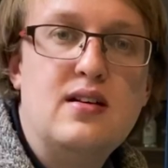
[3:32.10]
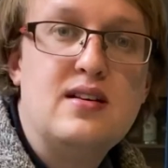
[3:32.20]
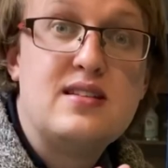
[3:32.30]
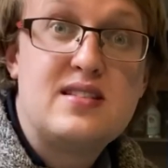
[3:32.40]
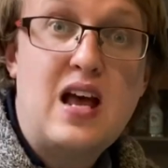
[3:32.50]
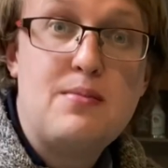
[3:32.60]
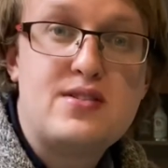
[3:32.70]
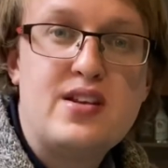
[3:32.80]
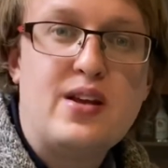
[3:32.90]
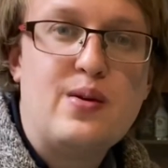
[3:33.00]
Step
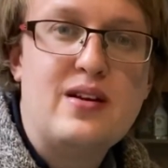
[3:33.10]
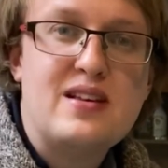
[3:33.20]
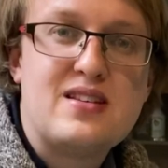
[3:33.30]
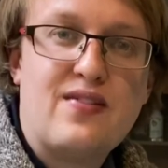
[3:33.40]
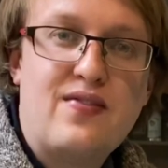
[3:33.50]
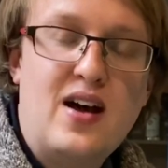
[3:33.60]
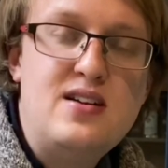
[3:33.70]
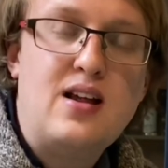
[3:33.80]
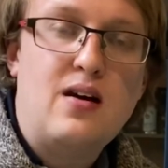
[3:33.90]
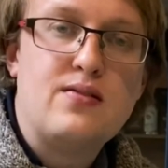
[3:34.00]
2 is to
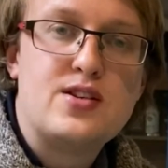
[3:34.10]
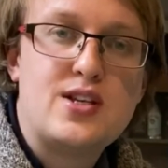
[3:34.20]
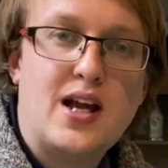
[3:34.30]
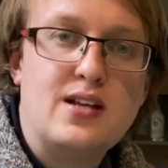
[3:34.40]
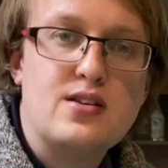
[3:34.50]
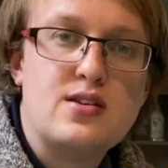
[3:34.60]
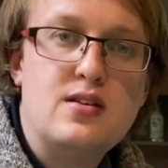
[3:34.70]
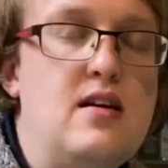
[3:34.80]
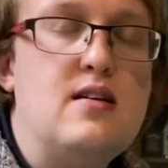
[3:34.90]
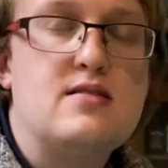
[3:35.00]
find out the change.
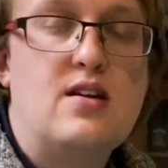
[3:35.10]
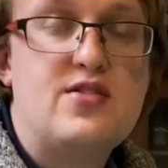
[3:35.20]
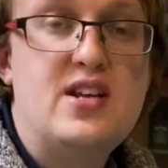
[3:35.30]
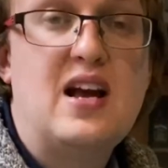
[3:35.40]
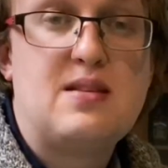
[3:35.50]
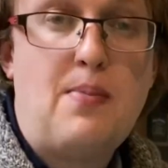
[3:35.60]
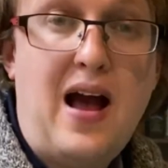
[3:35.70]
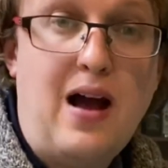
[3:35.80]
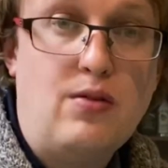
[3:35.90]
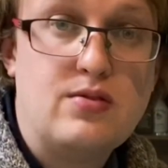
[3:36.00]
So if she has
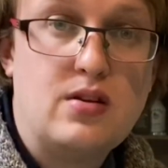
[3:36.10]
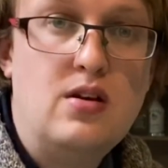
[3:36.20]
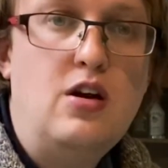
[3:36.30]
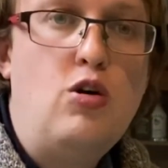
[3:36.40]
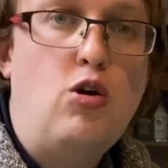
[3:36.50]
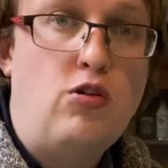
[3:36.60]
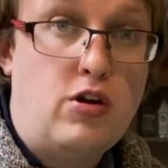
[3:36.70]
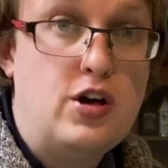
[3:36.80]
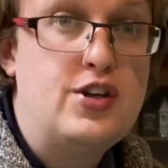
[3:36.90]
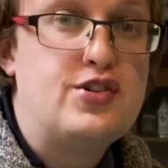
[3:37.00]
£1 or
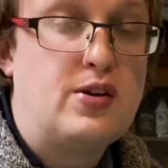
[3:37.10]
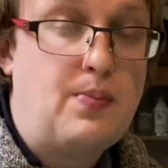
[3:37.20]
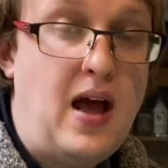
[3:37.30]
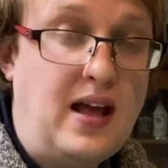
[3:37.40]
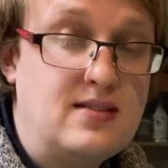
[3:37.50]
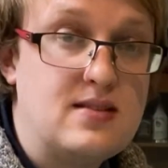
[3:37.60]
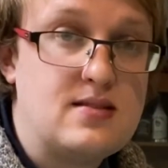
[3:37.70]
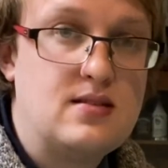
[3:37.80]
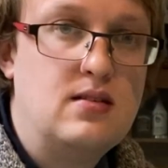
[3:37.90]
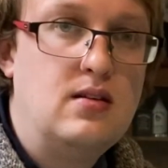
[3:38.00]
100
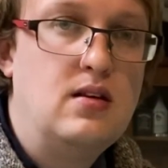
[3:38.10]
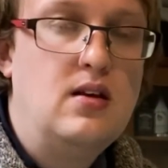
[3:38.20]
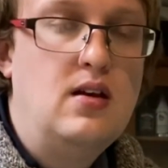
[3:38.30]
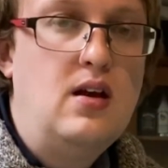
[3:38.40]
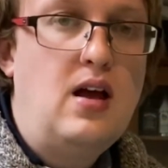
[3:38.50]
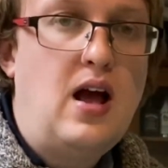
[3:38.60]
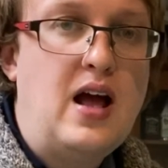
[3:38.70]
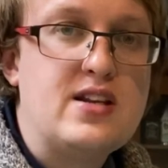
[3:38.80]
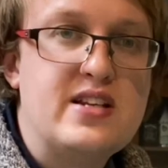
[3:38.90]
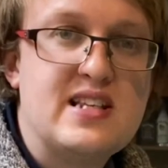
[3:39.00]
pence
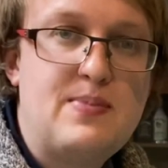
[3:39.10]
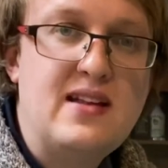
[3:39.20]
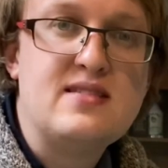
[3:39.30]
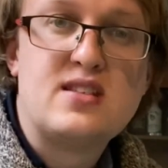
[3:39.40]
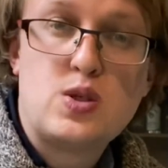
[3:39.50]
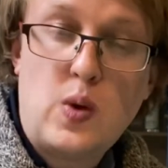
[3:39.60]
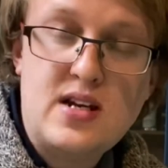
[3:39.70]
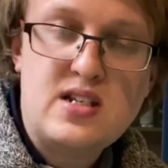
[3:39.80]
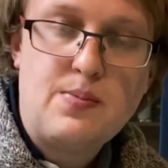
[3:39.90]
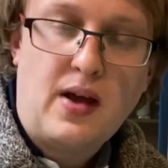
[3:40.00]
and she spends
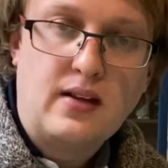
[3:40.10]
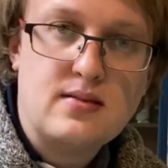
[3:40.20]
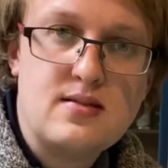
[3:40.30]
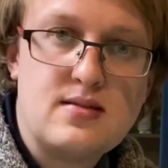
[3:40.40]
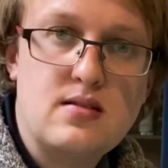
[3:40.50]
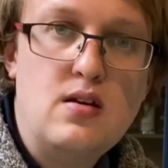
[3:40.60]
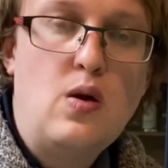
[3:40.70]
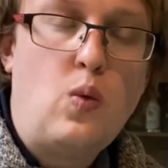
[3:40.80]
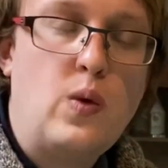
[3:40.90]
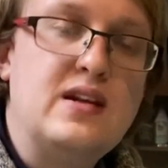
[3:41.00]
20 pence,
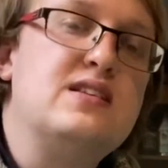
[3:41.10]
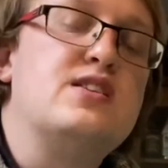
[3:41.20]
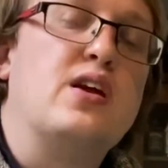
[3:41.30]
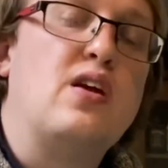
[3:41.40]
we need to do